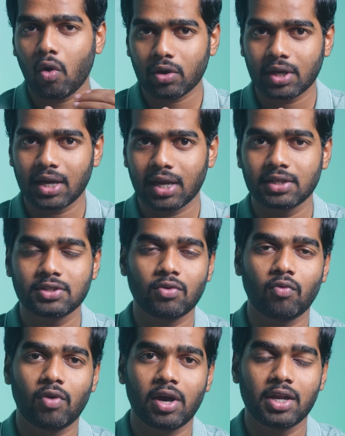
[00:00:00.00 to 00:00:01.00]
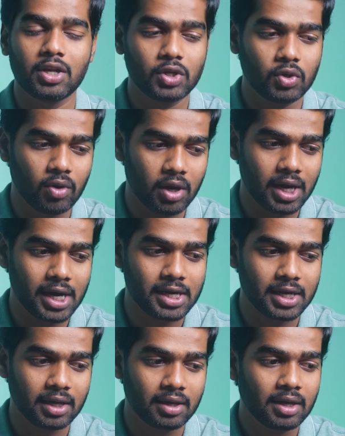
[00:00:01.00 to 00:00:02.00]
organized while you are
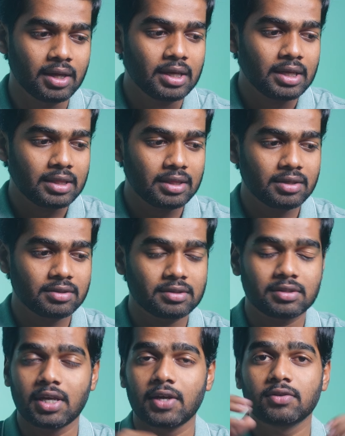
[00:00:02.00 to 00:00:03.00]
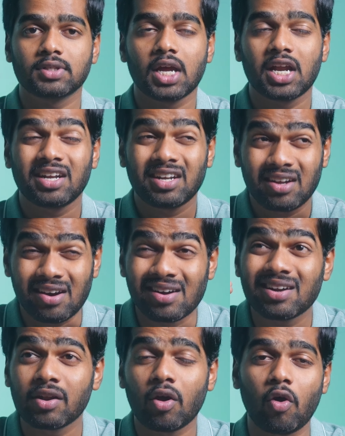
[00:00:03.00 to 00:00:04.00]
editing. This saves a
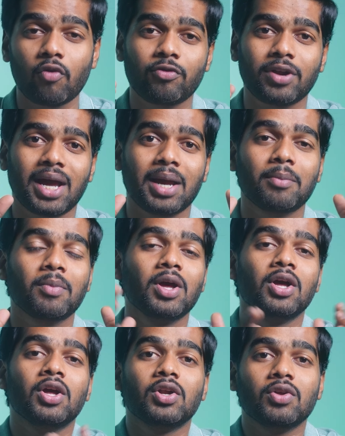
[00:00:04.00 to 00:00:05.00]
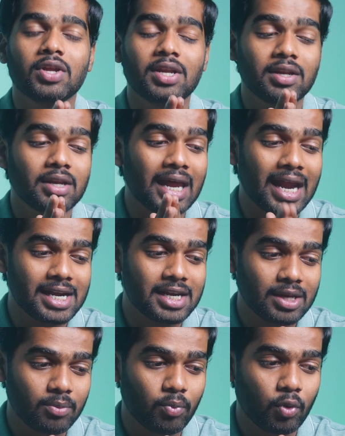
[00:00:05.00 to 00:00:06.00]
ton of time in
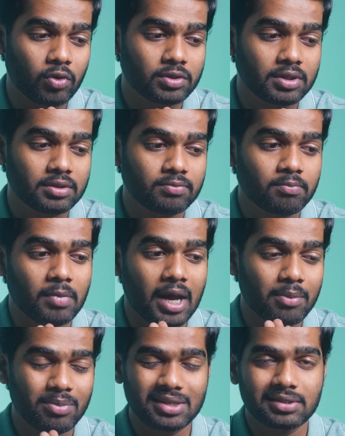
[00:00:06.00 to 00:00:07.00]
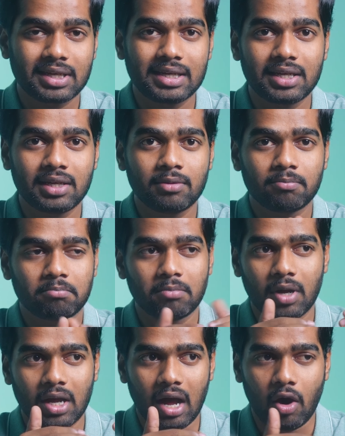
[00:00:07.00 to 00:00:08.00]
editing process. I basically
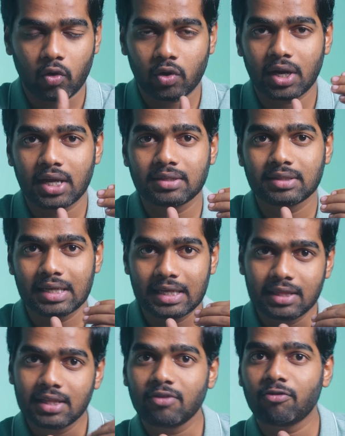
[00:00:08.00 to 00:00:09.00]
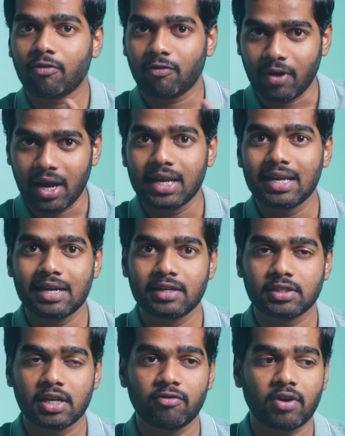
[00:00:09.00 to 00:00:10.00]
organize in the file
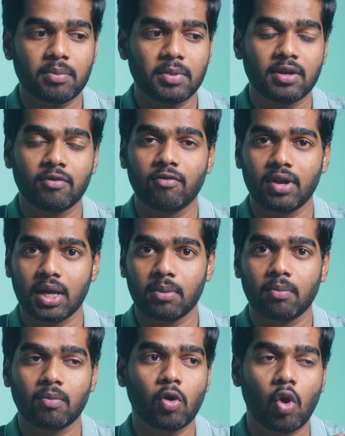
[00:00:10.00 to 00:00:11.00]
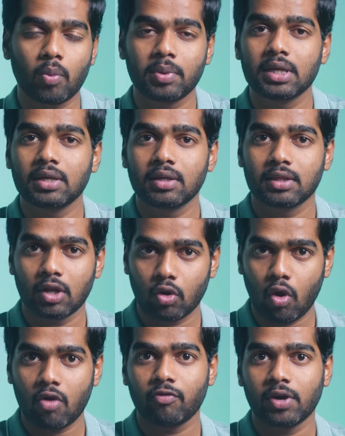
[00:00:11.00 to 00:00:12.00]
itself. I mean, when I'm copying the
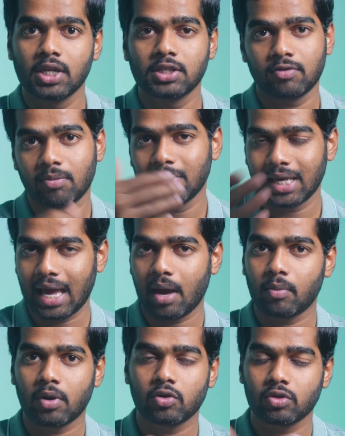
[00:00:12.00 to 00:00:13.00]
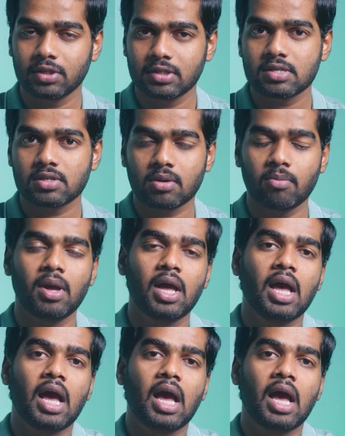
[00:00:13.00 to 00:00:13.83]
raw files from the camera to the system,